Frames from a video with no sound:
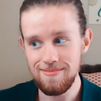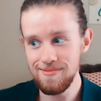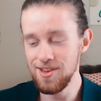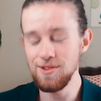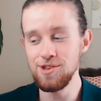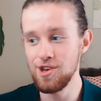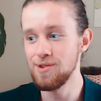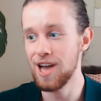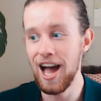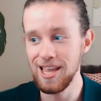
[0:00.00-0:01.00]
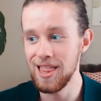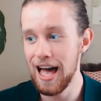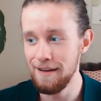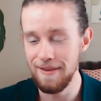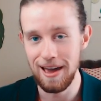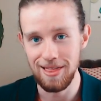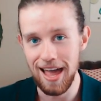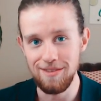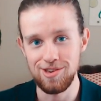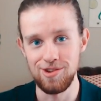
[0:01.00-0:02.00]
The only shows I laugh out
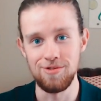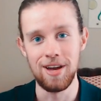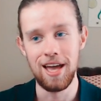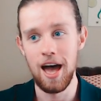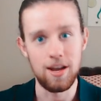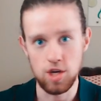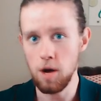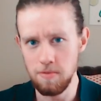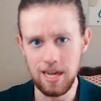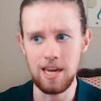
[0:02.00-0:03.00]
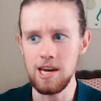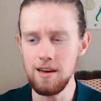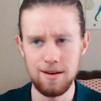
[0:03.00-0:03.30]
loud to are Top Gear,